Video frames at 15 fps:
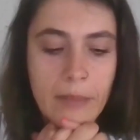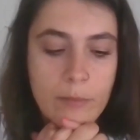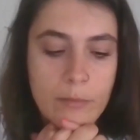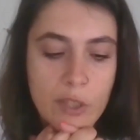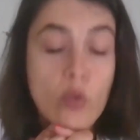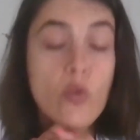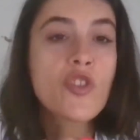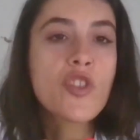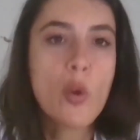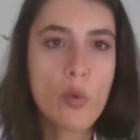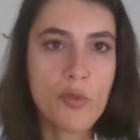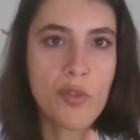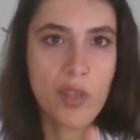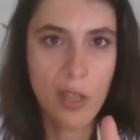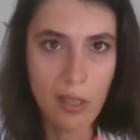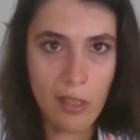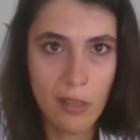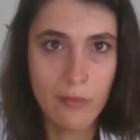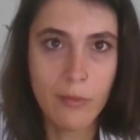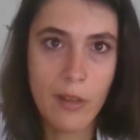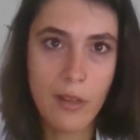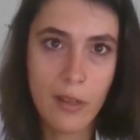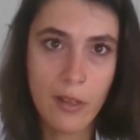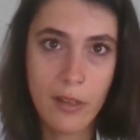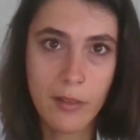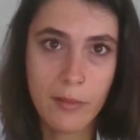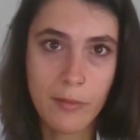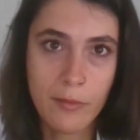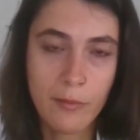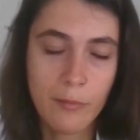use those
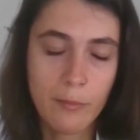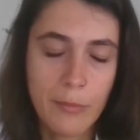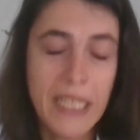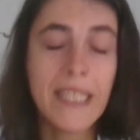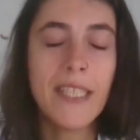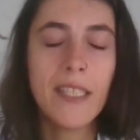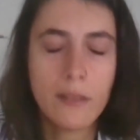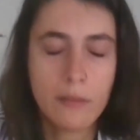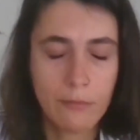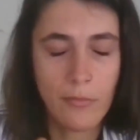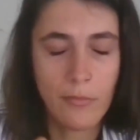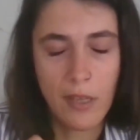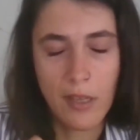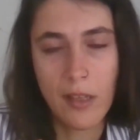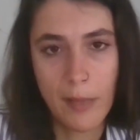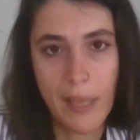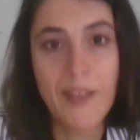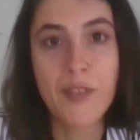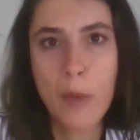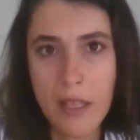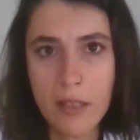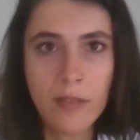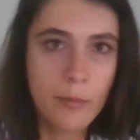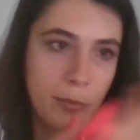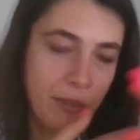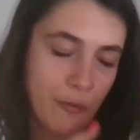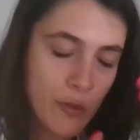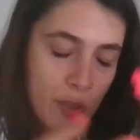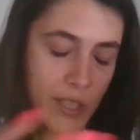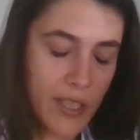medium as well.
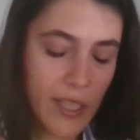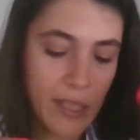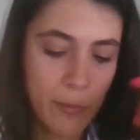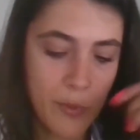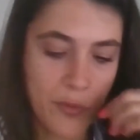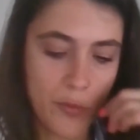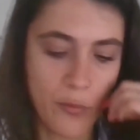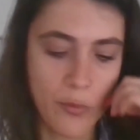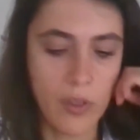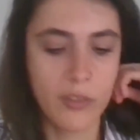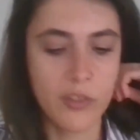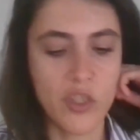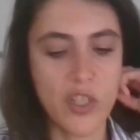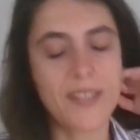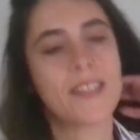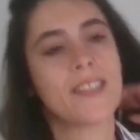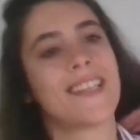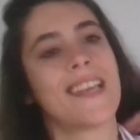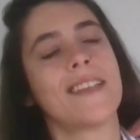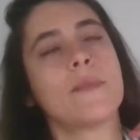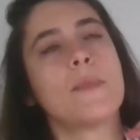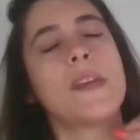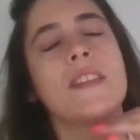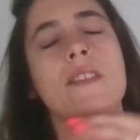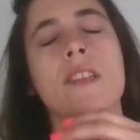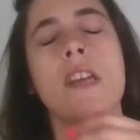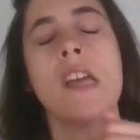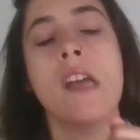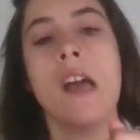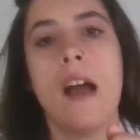Before it was just text-based.
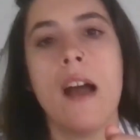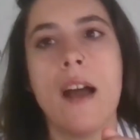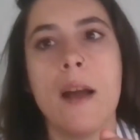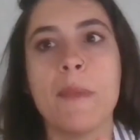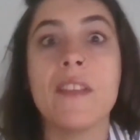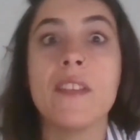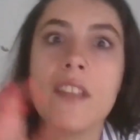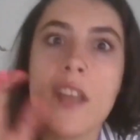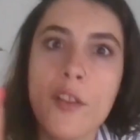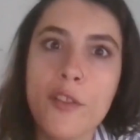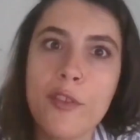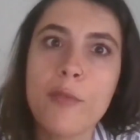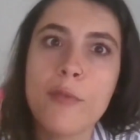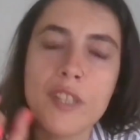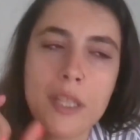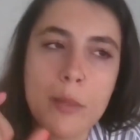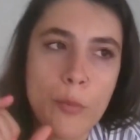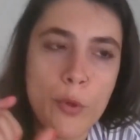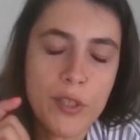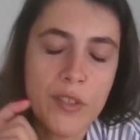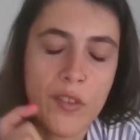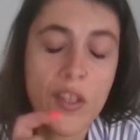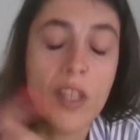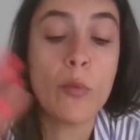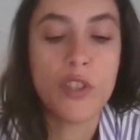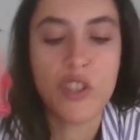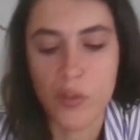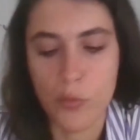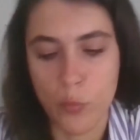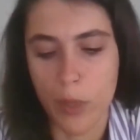And the other really important thing,
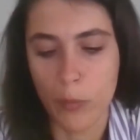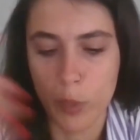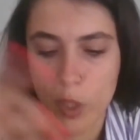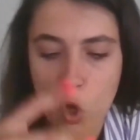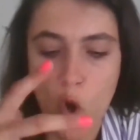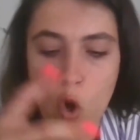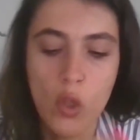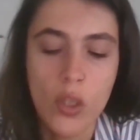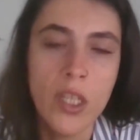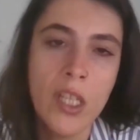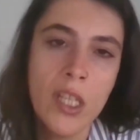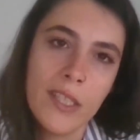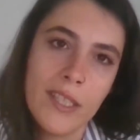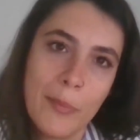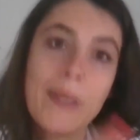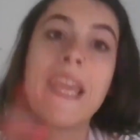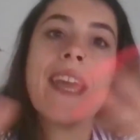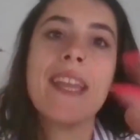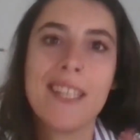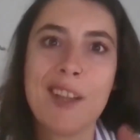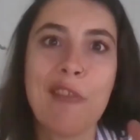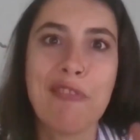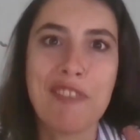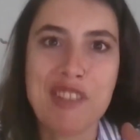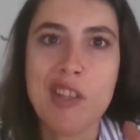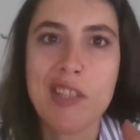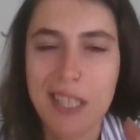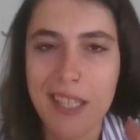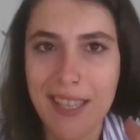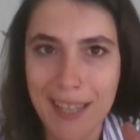which is what we call the beginning of
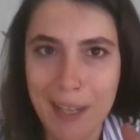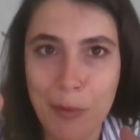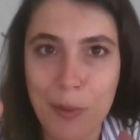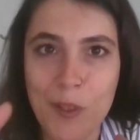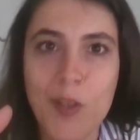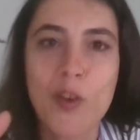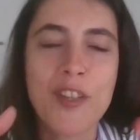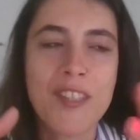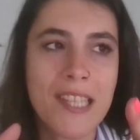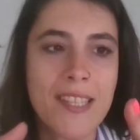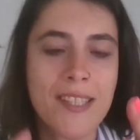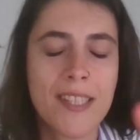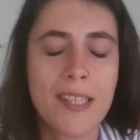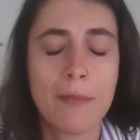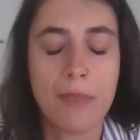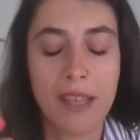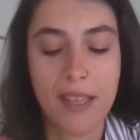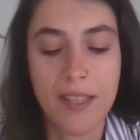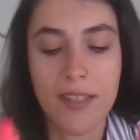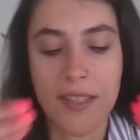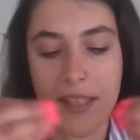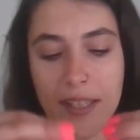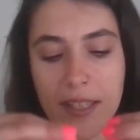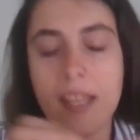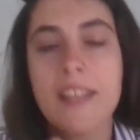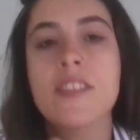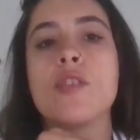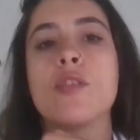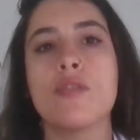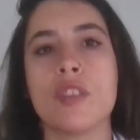agentic AI within our system, is that it
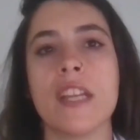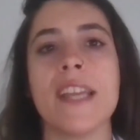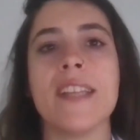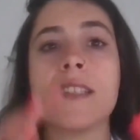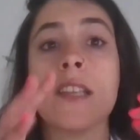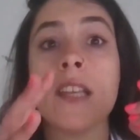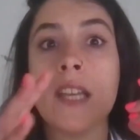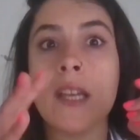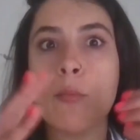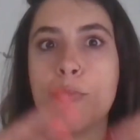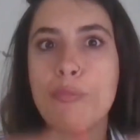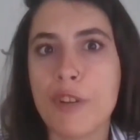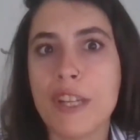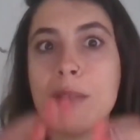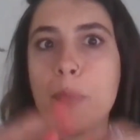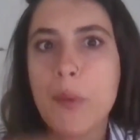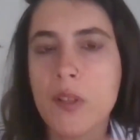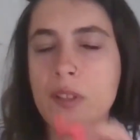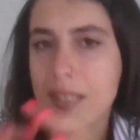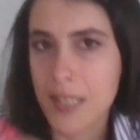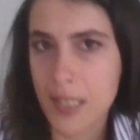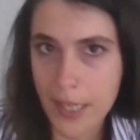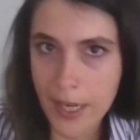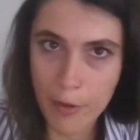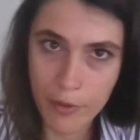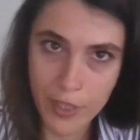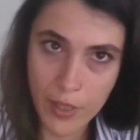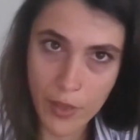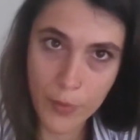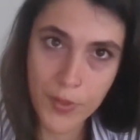lets you create pre-built
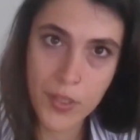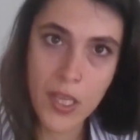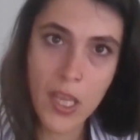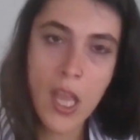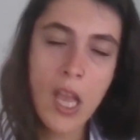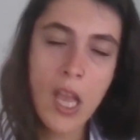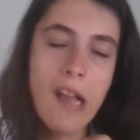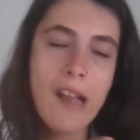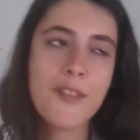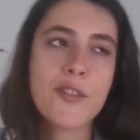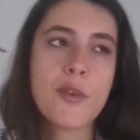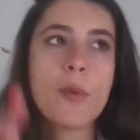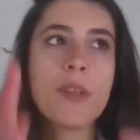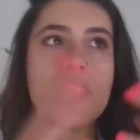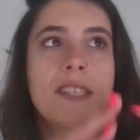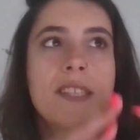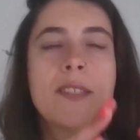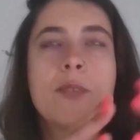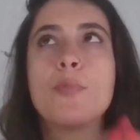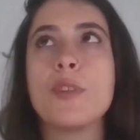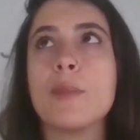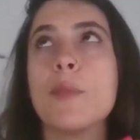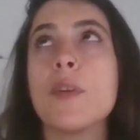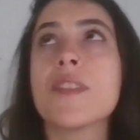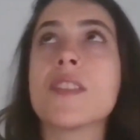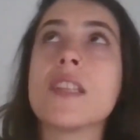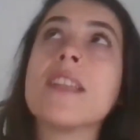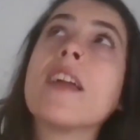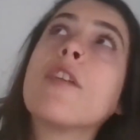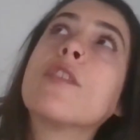scenarios. So with these pre-built
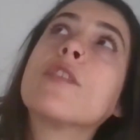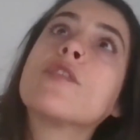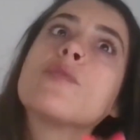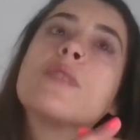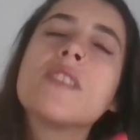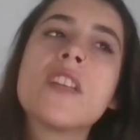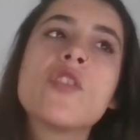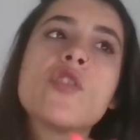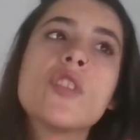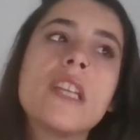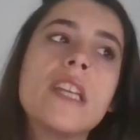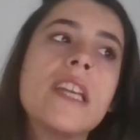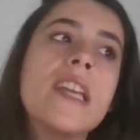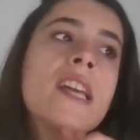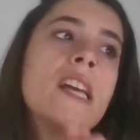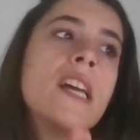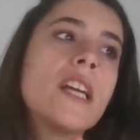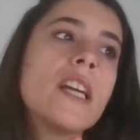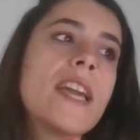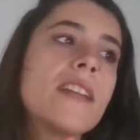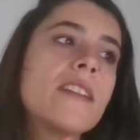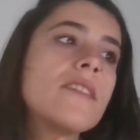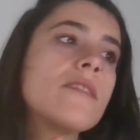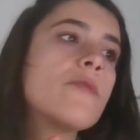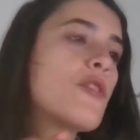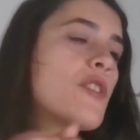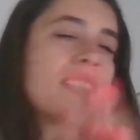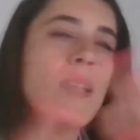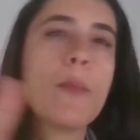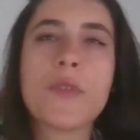scenarios, you essentially can, for
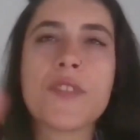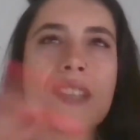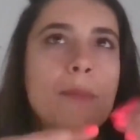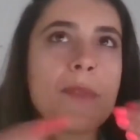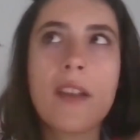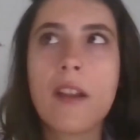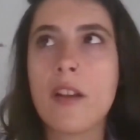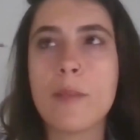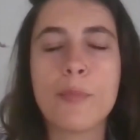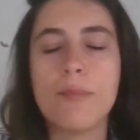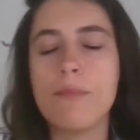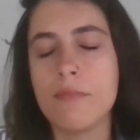example, some that are